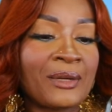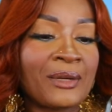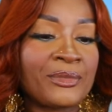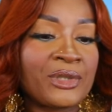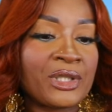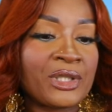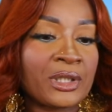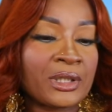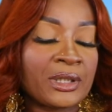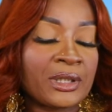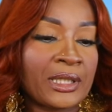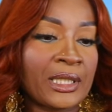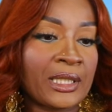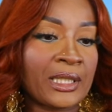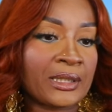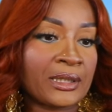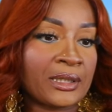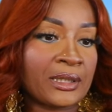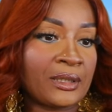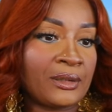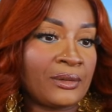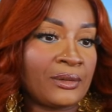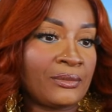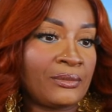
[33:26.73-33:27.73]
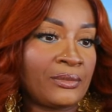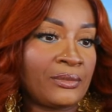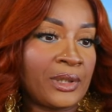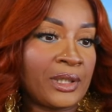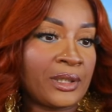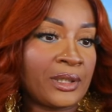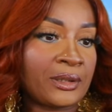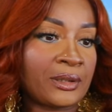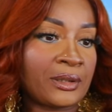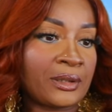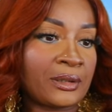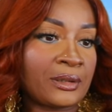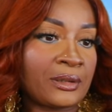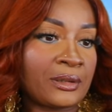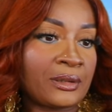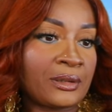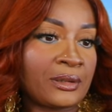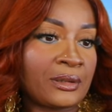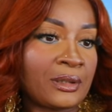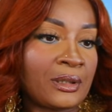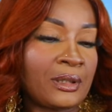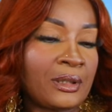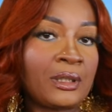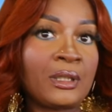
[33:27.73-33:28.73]
I'm just guessing. What is
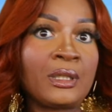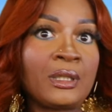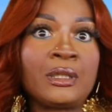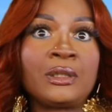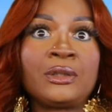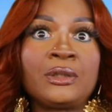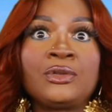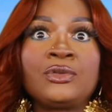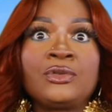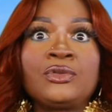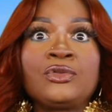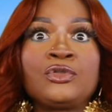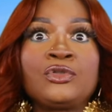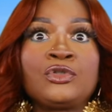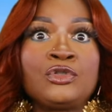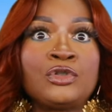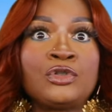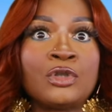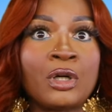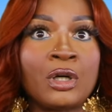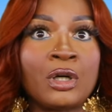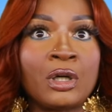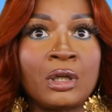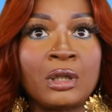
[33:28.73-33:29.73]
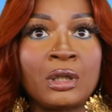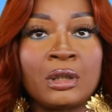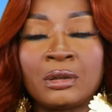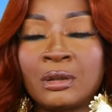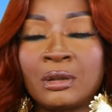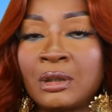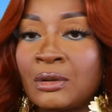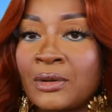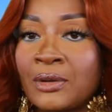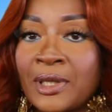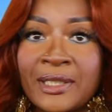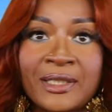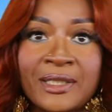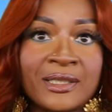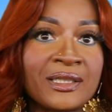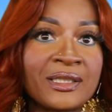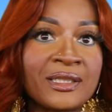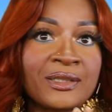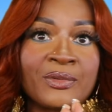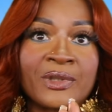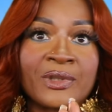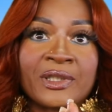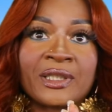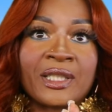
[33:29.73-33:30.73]
this? Y'all. Okay, this
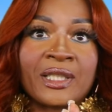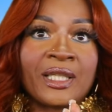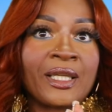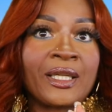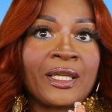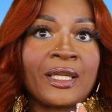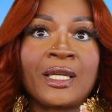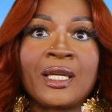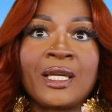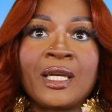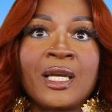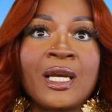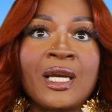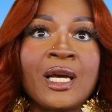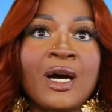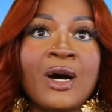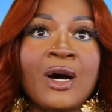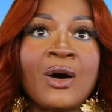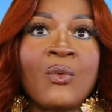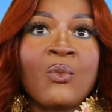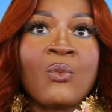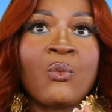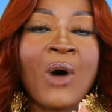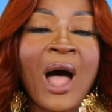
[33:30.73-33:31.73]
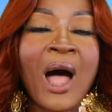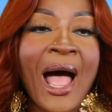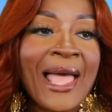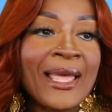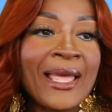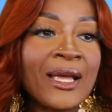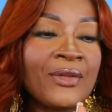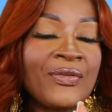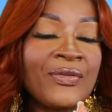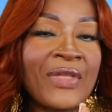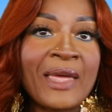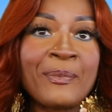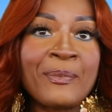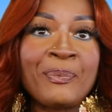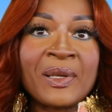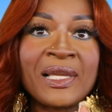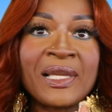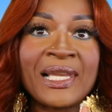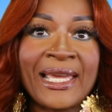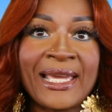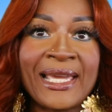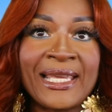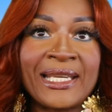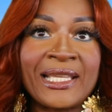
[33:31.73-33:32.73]
is one thing. Why are they
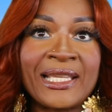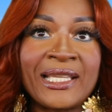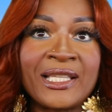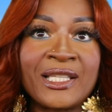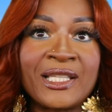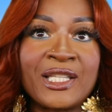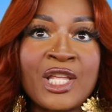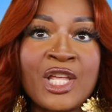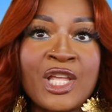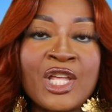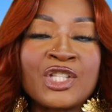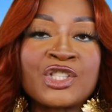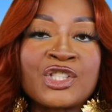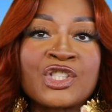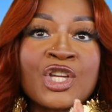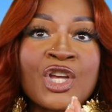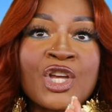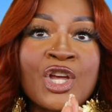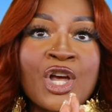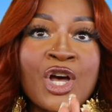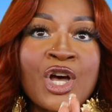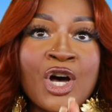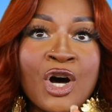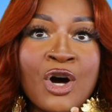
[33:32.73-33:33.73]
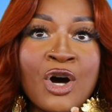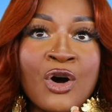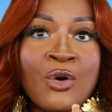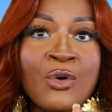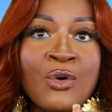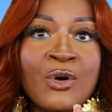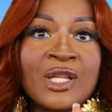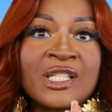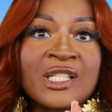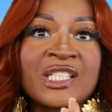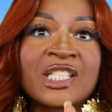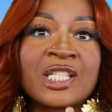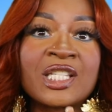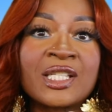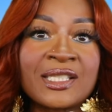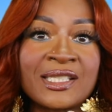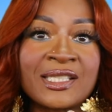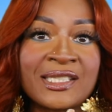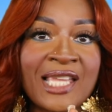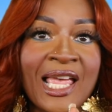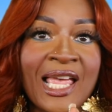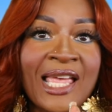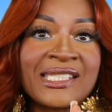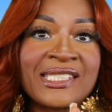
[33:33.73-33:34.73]
planning to go to
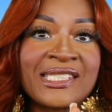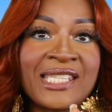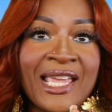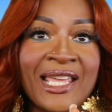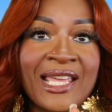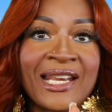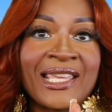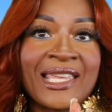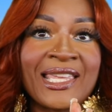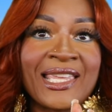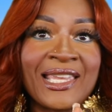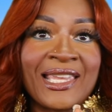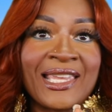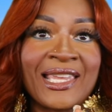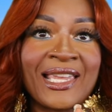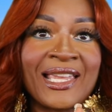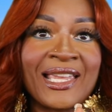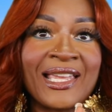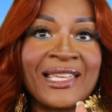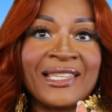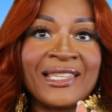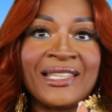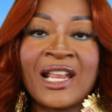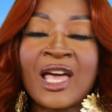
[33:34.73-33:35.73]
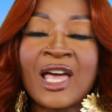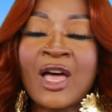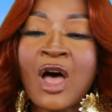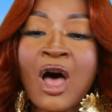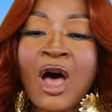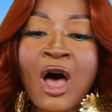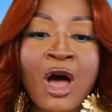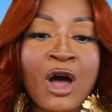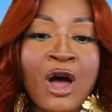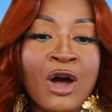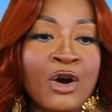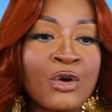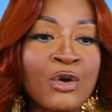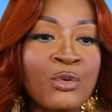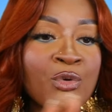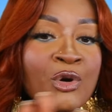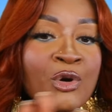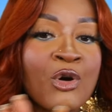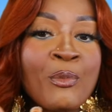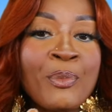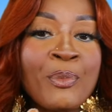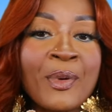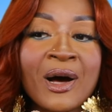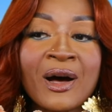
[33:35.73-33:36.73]
the Titanic again? A
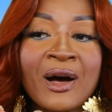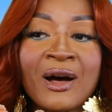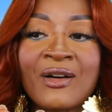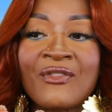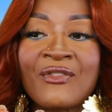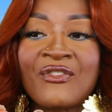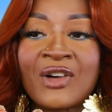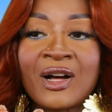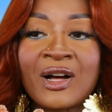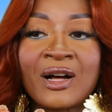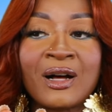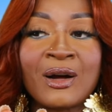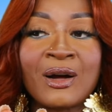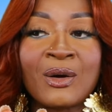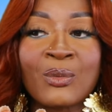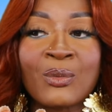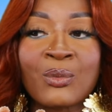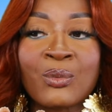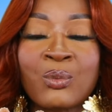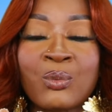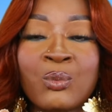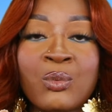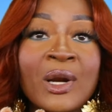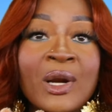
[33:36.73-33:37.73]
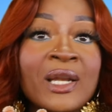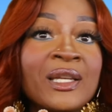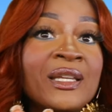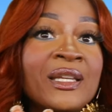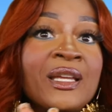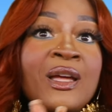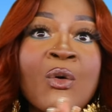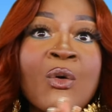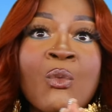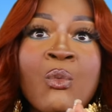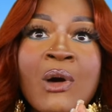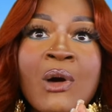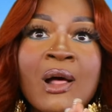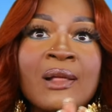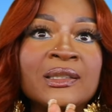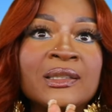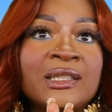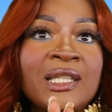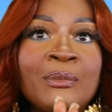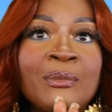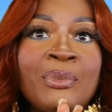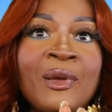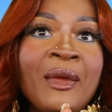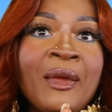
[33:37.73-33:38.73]
group of really
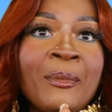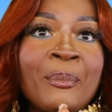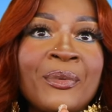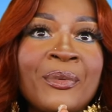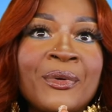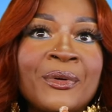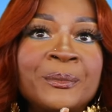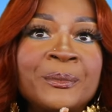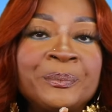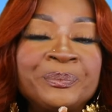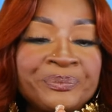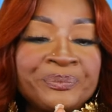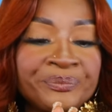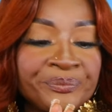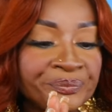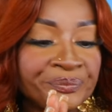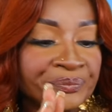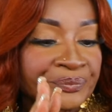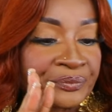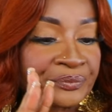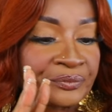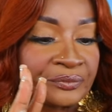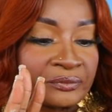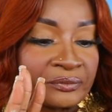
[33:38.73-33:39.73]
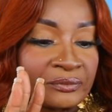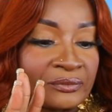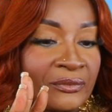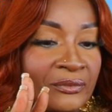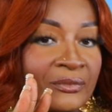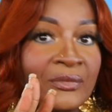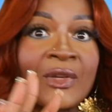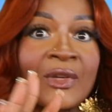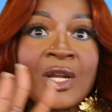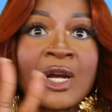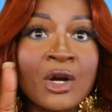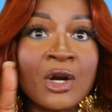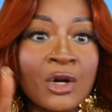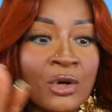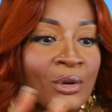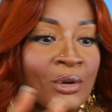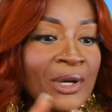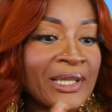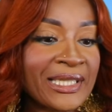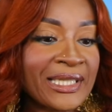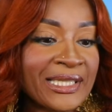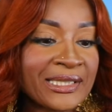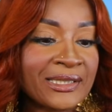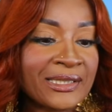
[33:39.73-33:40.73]
wealthy people are
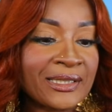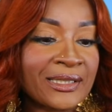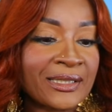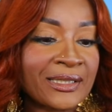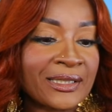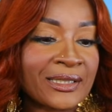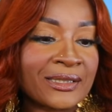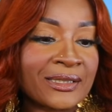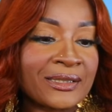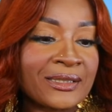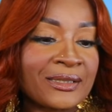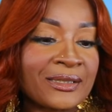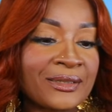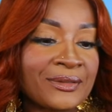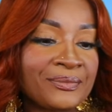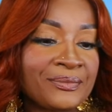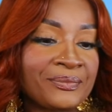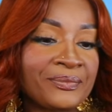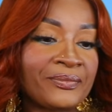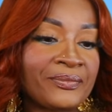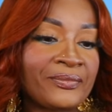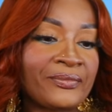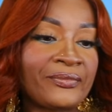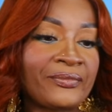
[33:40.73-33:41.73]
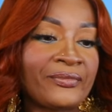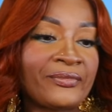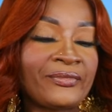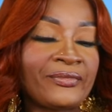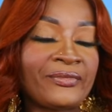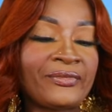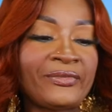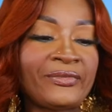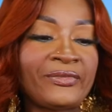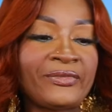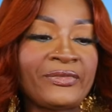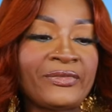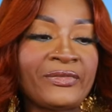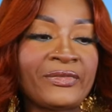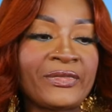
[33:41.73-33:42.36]
going. Listen to this. Uber-wealthy